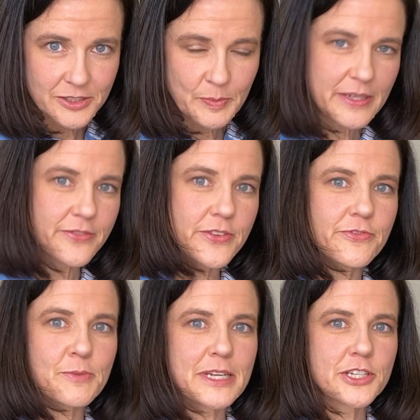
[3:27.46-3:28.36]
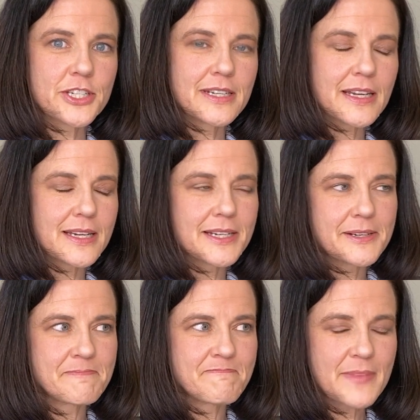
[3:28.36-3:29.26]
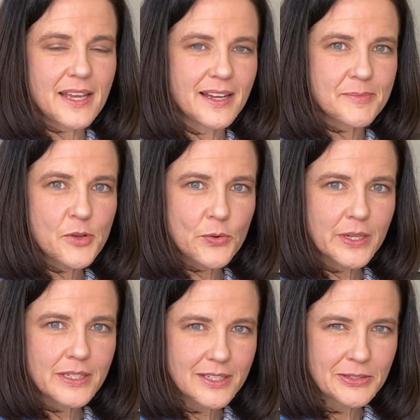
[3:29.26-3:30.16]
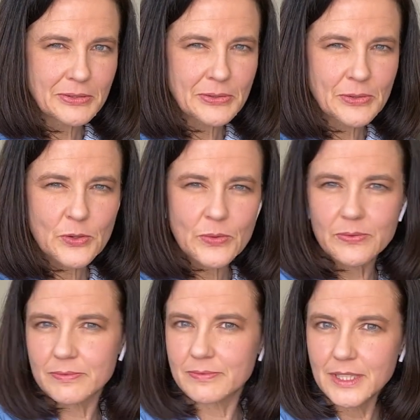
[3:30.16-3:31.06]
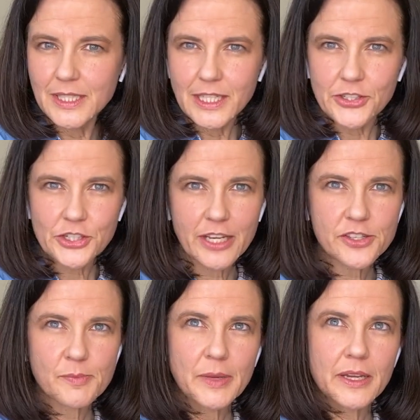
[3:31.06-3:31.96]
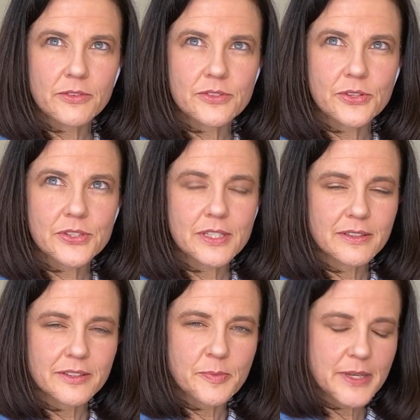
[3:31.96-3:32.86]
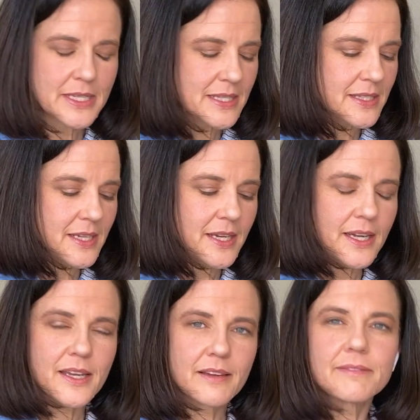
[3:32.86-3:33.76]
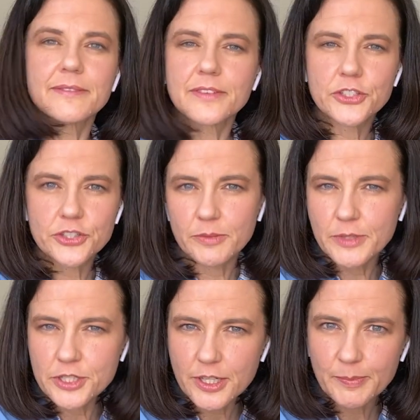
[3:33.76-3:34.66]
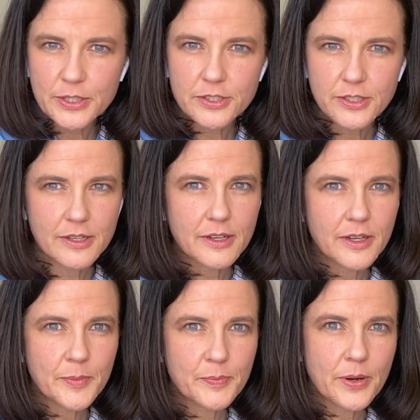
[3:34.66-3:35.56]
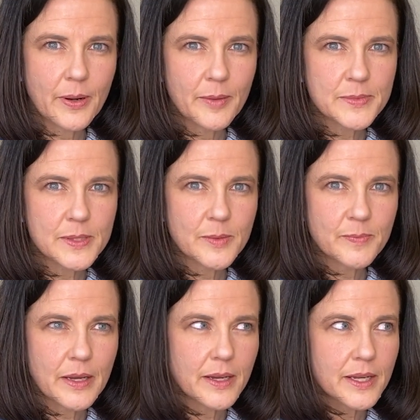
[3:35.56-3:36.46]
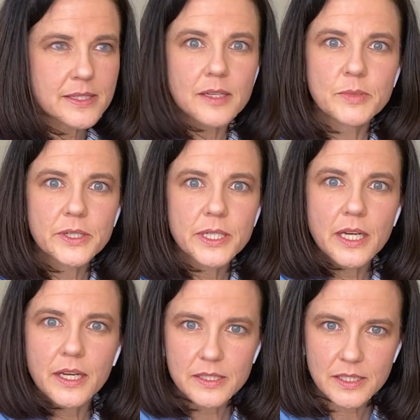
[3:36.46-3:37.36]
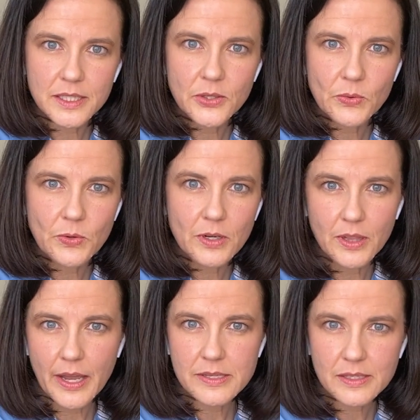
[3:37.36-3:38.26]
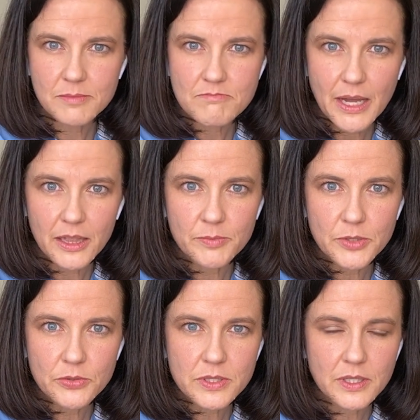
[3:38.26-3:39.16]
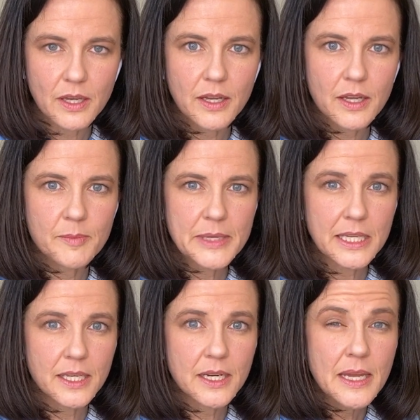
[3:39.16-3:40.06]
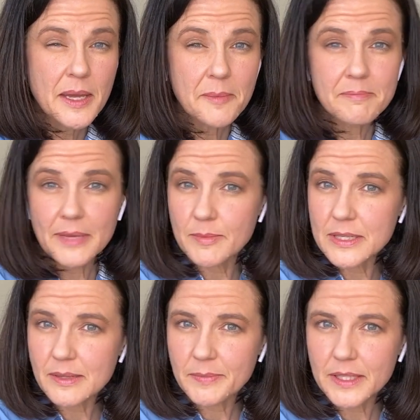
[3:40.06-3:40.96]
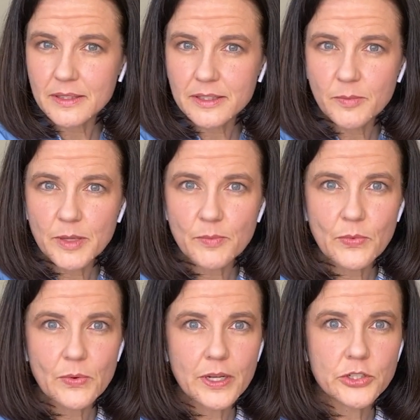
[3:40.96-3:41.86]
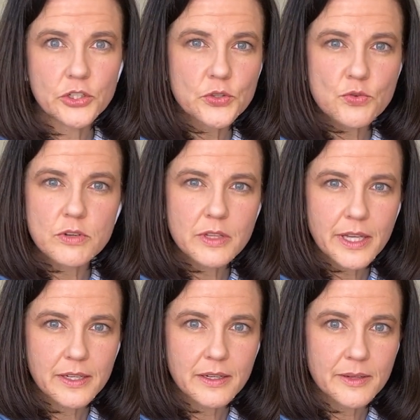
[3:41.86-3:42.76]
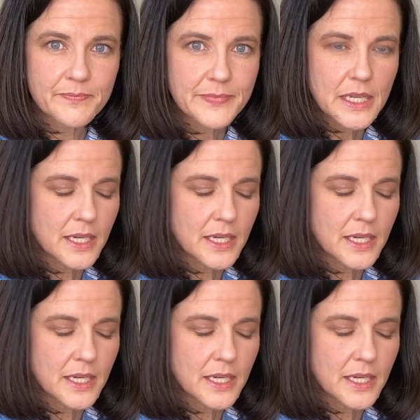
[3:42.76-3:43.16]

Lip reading: little bit of information, I'm going to change up my results a little bit and say German Shepherd dog, perhaps some Siberian Husky or Alaskan Malamute coming in. Maybe something a little bit more unusual like a